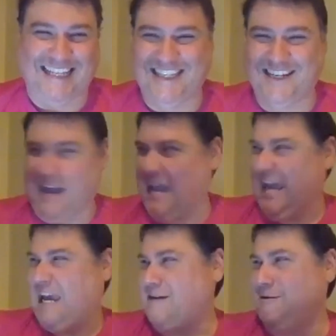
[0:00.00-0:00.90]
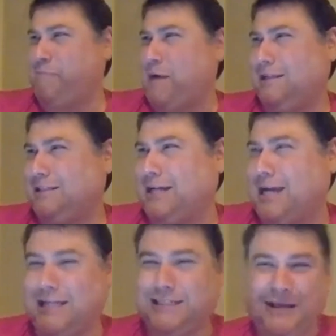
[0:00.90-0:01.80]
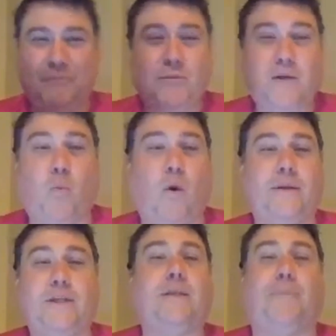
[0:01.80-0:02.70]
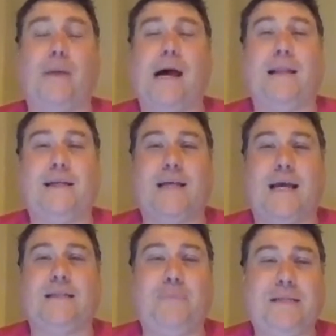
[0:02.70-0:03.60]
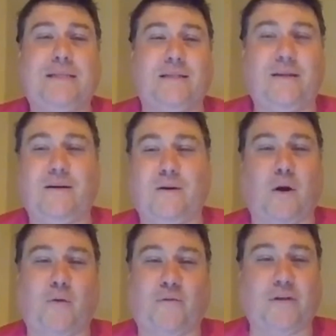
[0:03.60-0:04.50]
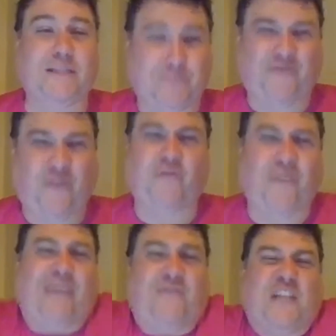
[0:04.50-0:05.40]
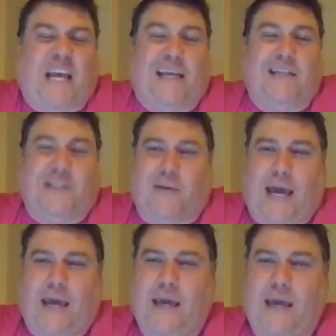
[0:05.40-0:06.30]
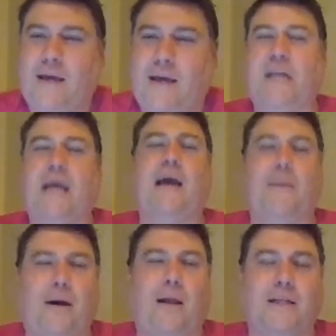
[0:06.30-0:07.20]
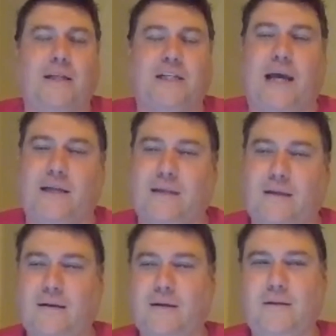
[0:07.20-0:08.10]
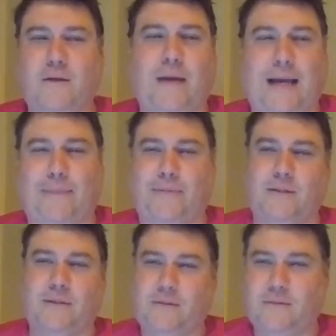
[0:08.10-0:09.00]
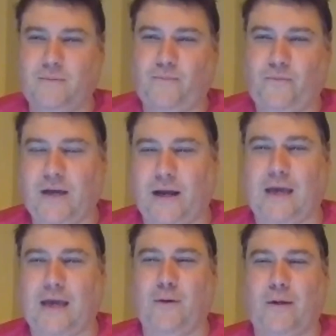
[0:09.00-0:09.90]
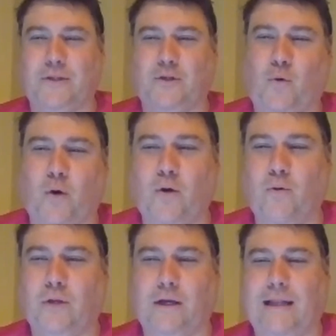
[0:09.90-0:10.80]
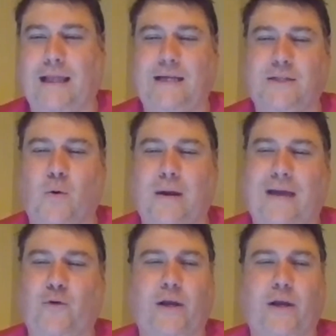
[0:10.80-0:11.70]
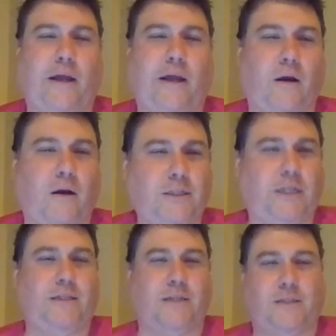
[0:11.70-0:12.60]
I ain't gonna apologize. Woman, just apologize and be sincere for 5 seconds, okay? Just say I apologize. Look what happens. You got an angry Russell Crowe looking like he's going after an eclair. Jesus.